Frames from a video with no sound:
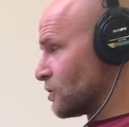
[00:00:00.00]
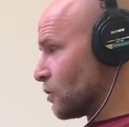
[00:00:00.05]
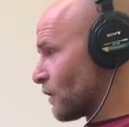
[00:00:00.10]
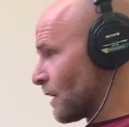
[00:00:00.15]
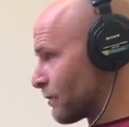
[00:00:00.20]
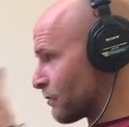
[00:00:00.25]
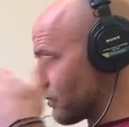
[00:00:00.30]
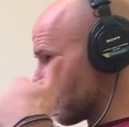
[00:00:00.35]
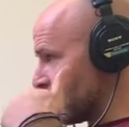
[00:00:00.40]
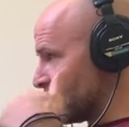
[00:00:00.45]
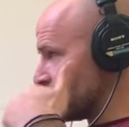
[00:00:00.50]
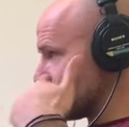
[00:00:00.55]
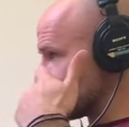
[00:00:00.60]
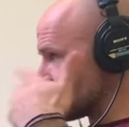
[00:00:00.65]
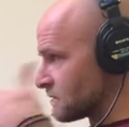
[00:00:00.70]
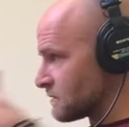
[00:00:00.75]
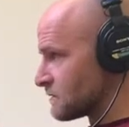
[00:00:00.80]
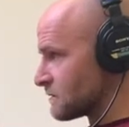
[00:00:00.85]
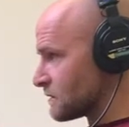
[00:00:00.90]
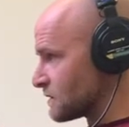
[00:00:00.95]
apparatus,
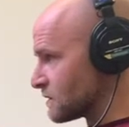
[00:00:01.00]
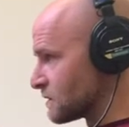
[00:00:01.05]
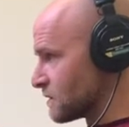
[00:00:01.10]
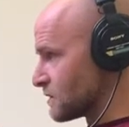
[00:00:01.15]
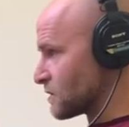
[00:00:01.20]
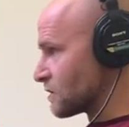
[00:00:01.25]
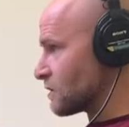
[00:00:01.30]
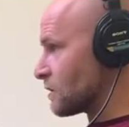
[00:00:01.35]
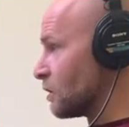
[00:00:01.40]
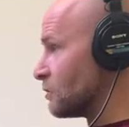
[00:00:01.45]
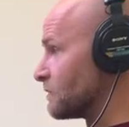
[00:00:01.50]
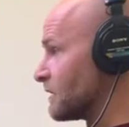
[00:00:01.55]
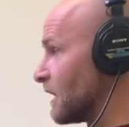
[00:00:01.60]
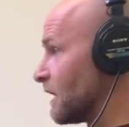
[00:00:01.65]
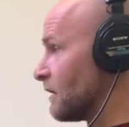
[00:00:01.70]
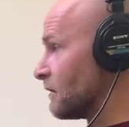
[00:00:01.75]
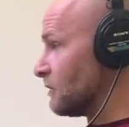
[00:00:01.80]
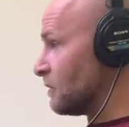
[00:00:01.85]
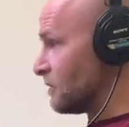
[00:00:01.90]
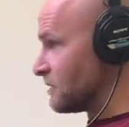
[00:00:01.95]
just go
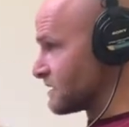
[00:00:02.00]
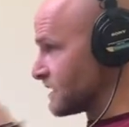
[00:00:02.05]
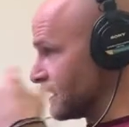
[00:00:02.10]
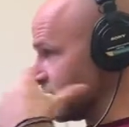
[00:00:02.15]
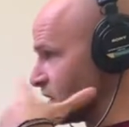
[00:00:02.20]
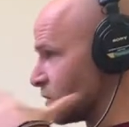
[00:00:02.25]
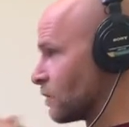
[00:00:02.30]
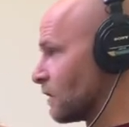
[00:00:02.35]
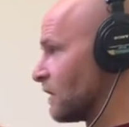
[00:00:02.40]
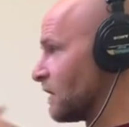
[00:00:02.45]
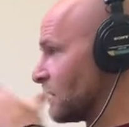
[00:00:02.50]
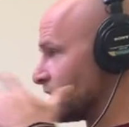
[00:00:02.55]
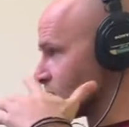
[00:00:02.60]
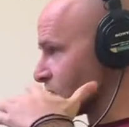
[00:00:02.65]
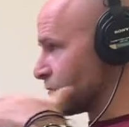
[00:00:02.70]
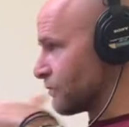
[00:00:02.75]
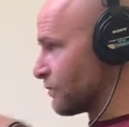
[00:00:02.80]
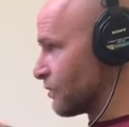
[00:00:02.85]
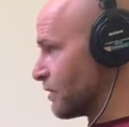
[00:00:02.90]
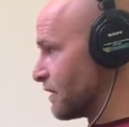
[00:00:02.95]
down, learn to equalize and
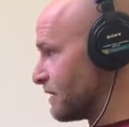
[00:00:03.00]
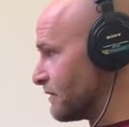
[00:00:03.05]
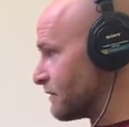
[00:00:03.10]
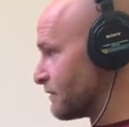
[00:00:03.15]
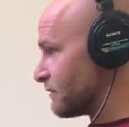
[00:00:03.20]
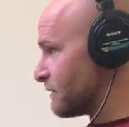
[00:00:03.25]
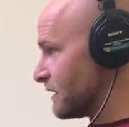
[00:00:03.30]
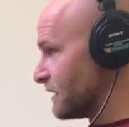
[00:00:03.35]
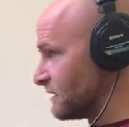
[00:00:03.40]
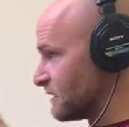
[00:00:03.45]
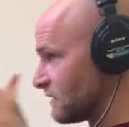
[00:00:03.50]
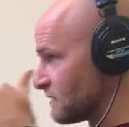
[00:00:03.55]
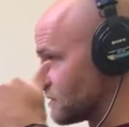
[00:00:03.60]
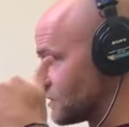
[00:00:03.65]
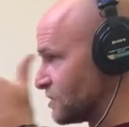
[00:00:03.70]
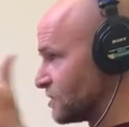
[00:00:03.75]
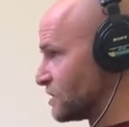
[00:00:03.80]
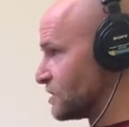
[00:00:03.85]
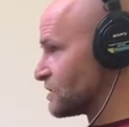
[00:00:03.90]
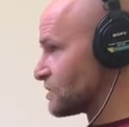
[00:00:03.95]
breathe. He does
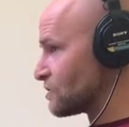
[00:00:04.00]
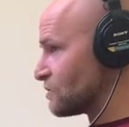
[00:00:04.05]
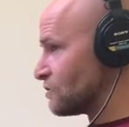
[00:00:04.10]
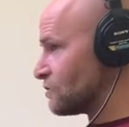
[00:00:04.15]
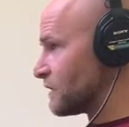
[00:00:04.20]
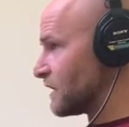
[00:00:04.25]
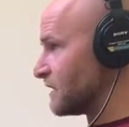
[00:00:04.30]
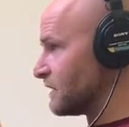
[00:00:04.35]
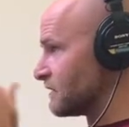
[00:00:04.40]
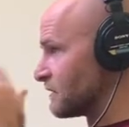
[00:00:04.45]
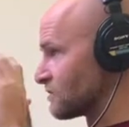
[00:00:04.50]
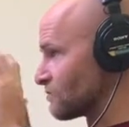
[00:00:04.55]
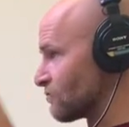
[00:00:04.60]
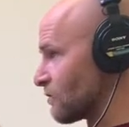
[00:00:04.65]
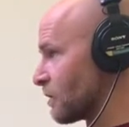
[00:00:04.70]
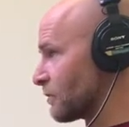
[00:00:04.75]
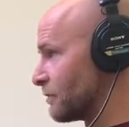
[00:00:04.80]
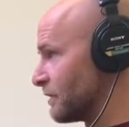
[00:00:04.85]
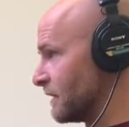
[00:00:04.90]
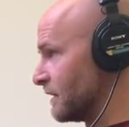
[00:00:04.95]
jiu-jitsu and he does
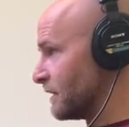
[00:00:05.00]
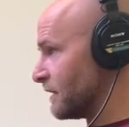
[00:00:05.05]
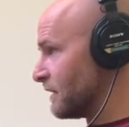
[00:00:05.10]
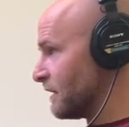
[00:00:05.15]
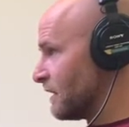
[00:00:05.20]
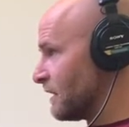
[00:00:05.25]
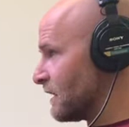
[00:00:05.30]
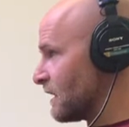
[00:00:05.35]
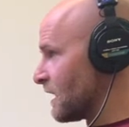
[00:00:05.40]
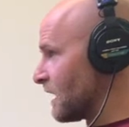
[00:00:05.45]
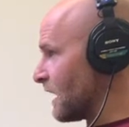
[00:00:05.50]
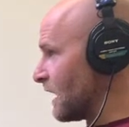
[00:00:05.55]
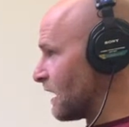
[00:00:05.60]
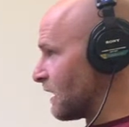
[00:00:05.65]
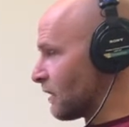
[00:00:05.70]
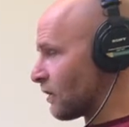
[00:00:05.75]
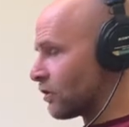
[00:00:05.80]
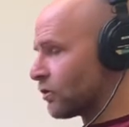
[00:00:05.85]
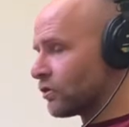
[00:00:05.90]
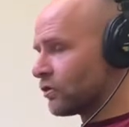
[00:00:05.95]
rugby, and I
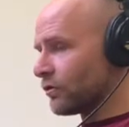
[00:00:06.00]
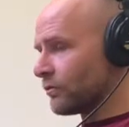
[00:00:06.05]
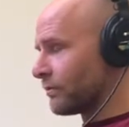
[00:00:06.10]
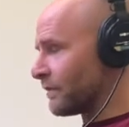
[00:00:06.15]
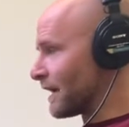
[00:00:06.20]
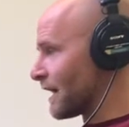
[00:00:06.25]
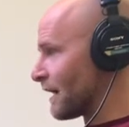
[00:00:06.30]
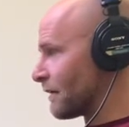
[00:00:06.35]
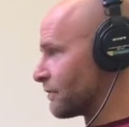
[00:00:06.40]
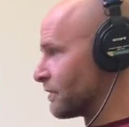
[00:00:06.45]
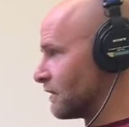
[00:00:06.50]
couldn't be happier.